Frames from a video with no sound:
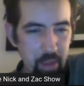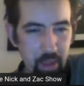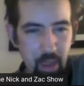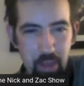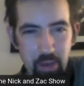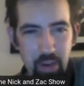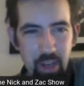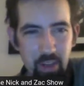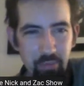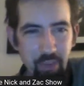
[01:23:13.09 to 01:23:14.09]
And you
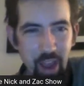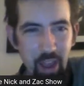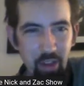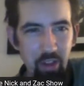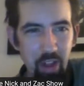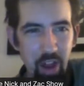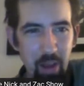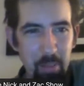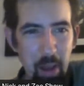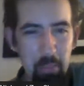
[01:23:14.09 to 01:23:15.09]
need to
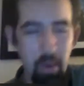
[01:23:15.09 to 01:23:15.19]
file malpractice.